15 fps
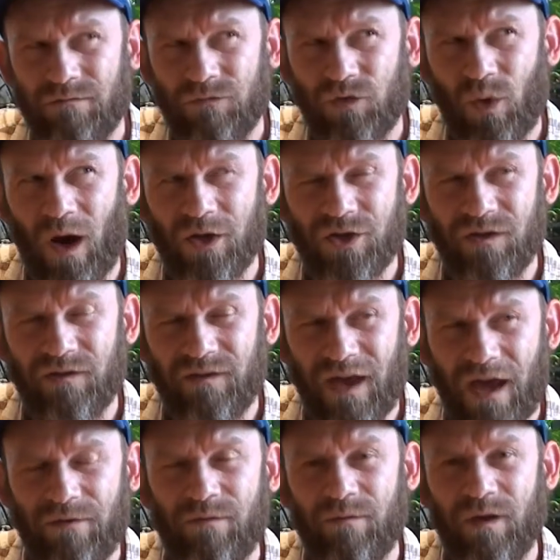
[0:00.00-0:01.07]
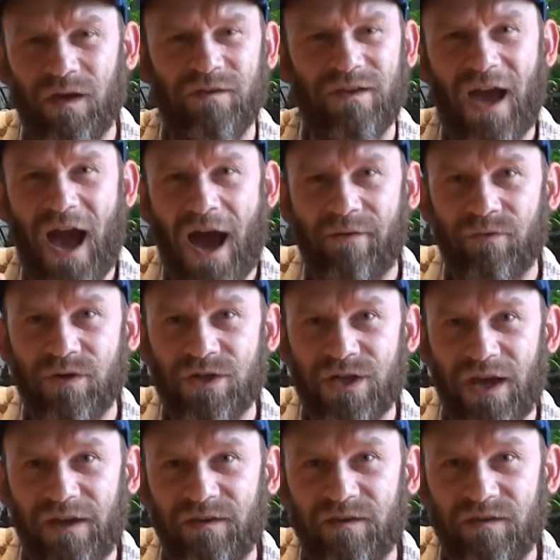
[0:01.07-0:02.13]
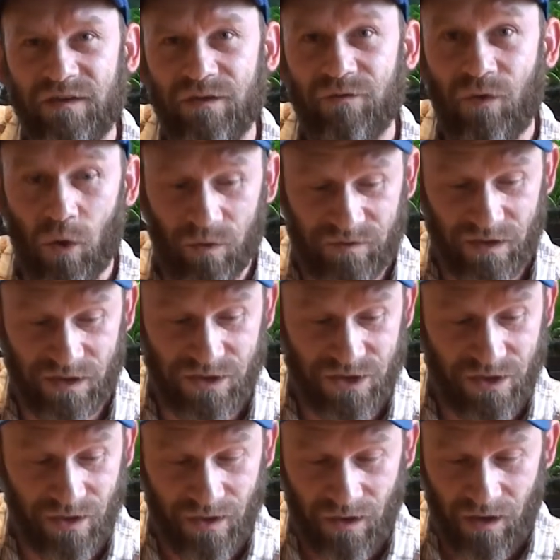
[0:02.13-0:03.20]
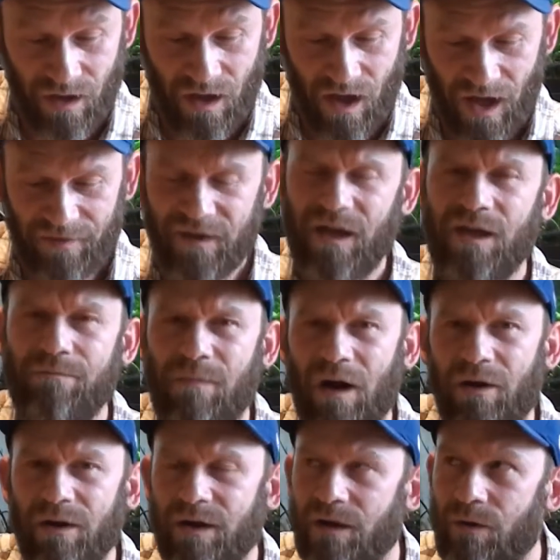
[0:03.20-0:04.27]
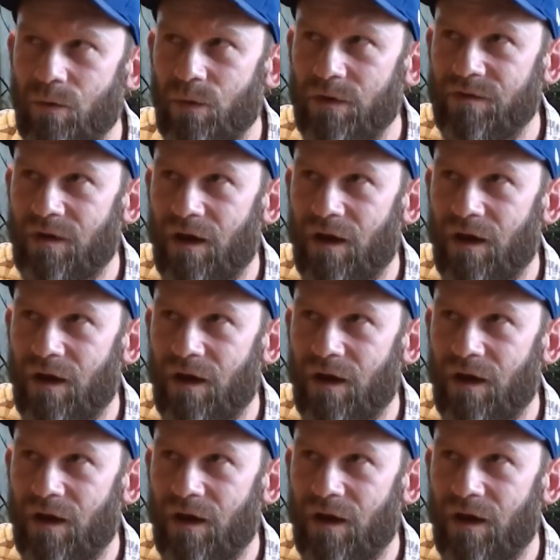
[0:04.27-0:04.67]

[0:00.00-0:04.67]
to 110 is the average AC voltage. I think in America it was